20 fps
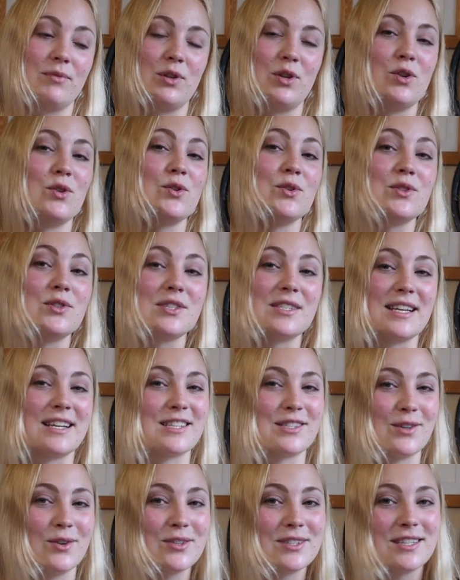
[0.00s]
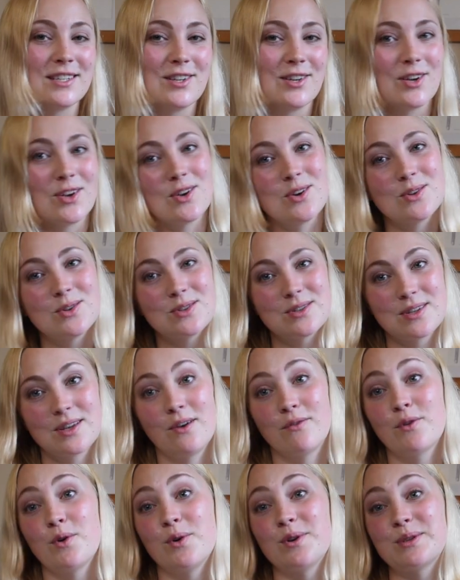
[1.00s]
goods, exotic goods,
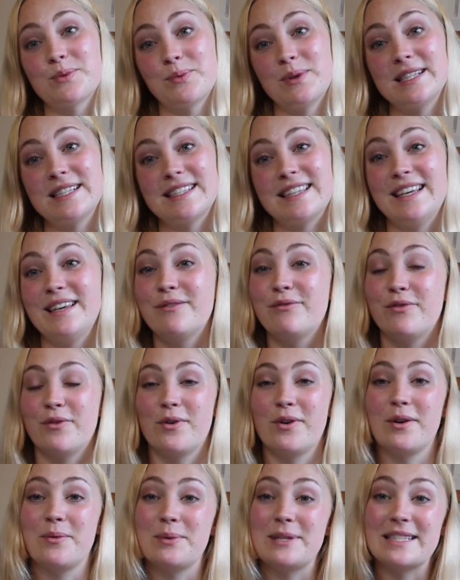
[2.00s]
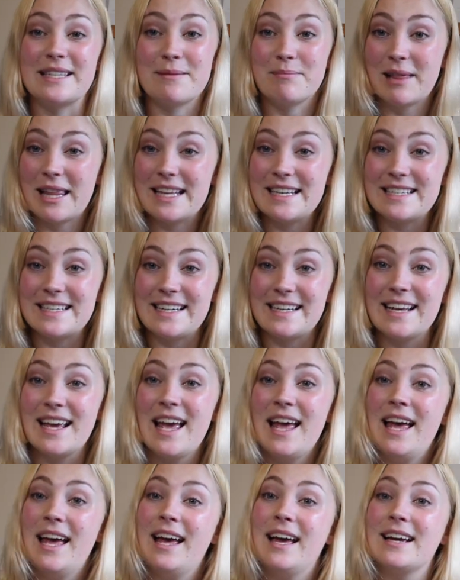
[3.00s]
of course whiskey for whiskey blending.
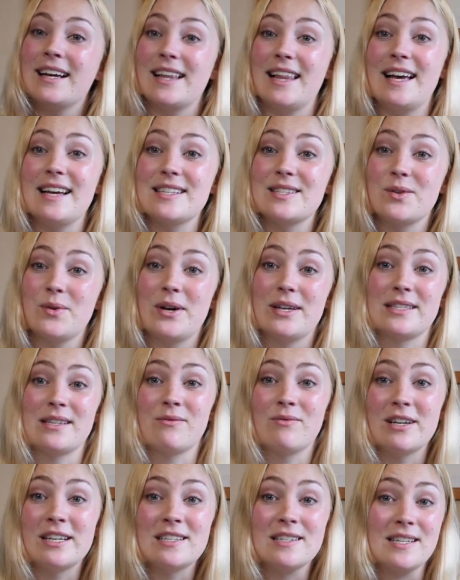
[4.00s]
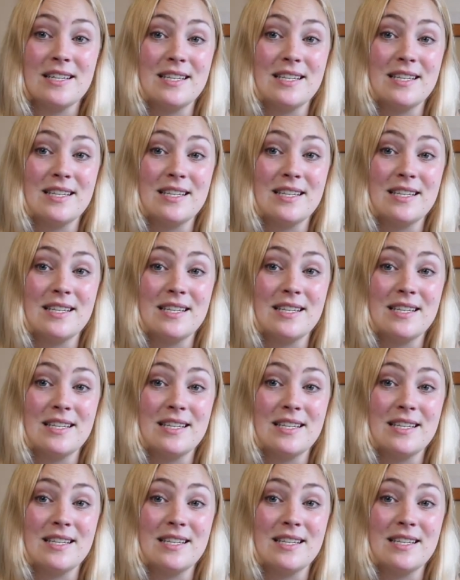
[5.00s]
Glasgow has a rich